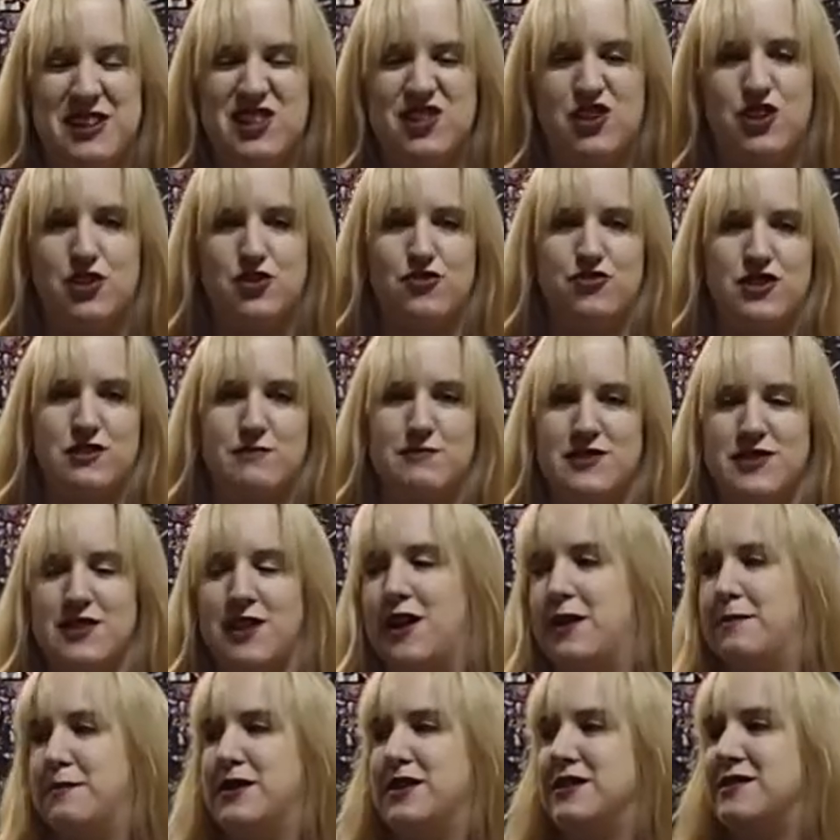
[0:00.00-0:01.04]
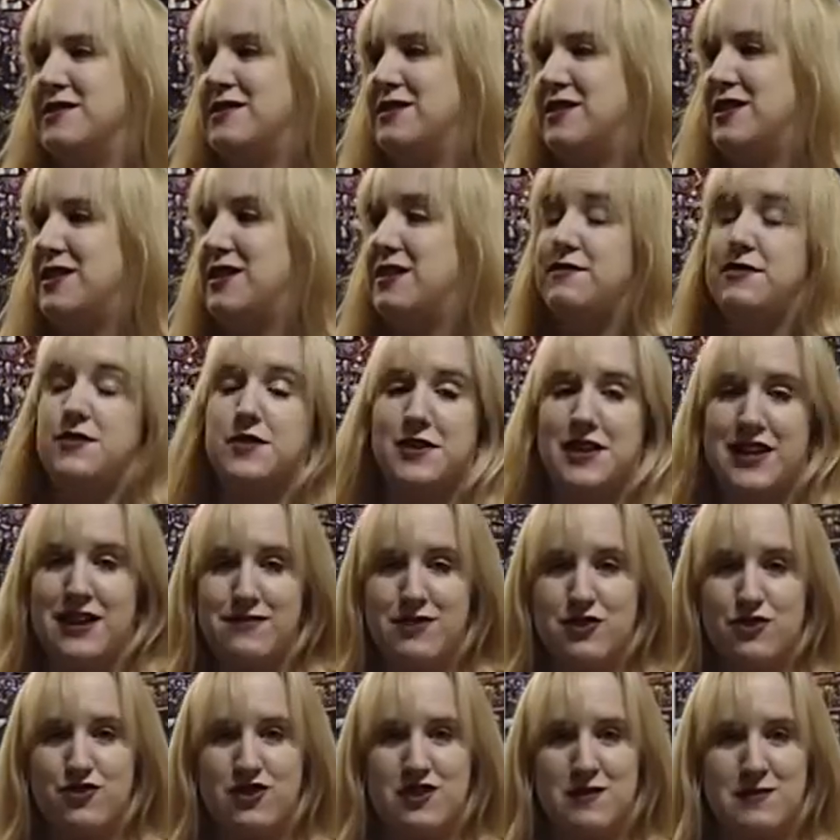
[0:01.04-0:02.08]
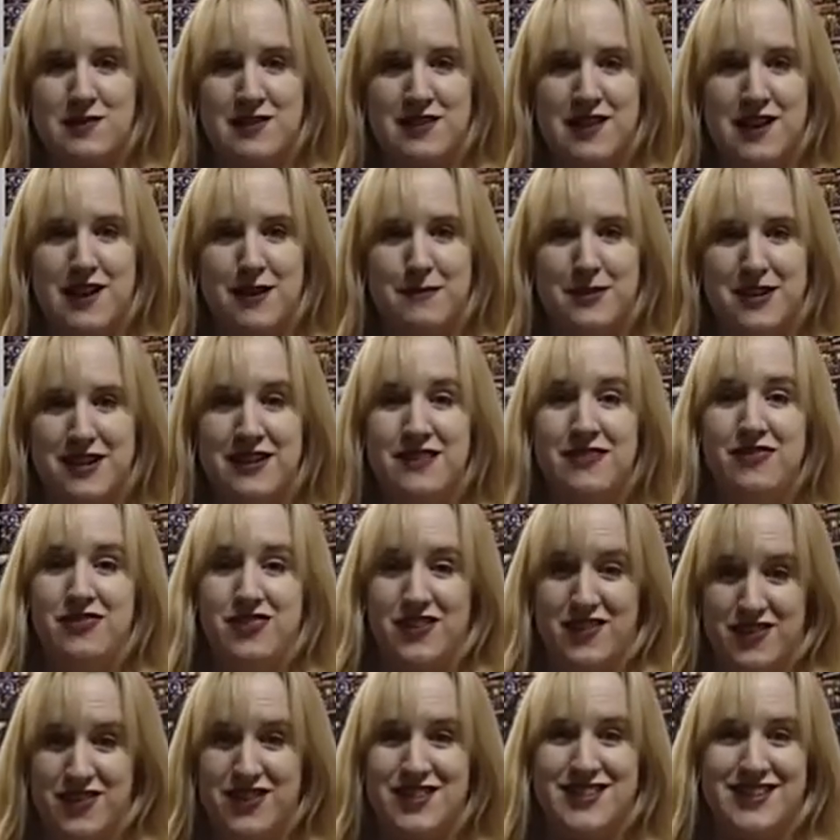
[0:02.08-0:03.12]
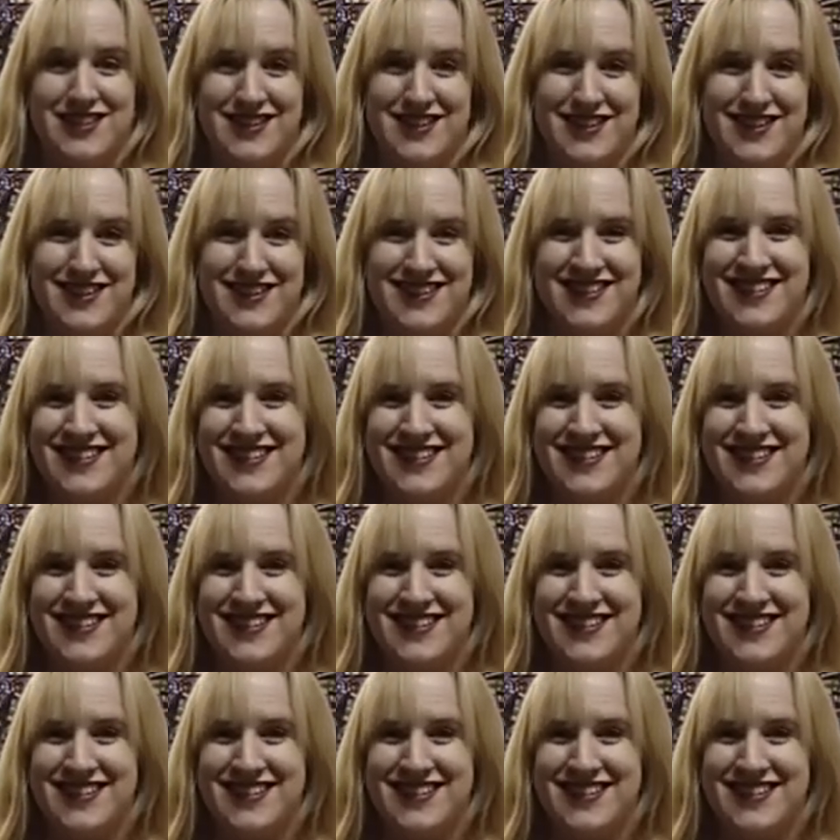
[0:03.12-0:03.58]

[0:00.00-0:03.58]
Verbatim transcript: it's got a Christmas llama if you can have a Christmas llama, then this is it.